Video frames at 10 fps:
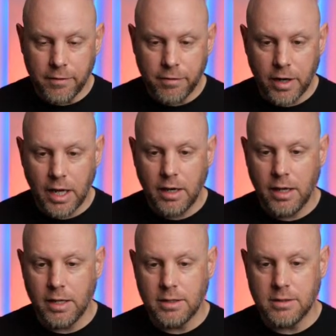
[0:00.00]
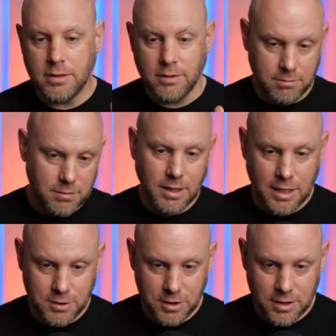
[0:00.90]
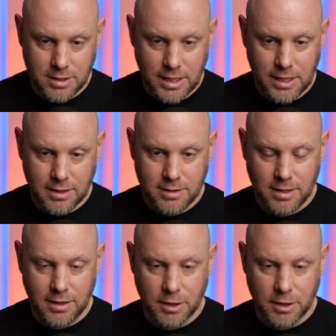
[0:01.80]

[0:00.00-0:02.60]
frigate is, as you can see, it's the